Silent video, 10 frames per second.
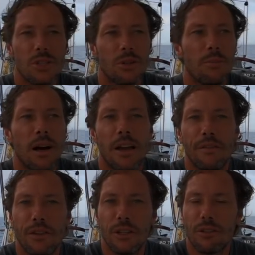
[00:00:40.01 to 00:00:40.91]
this little
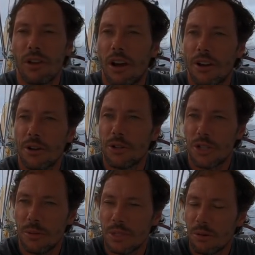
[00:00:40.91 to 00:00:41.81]
minefield of cargo
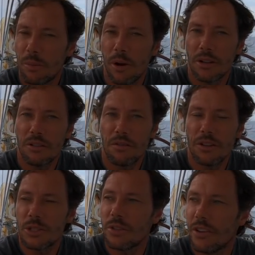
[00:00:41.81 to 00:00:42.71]
ships that were parked out
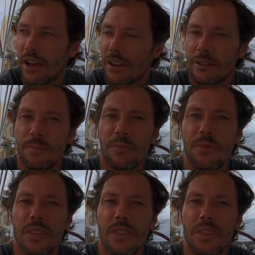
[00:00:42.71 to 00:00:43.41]
front of Savannah.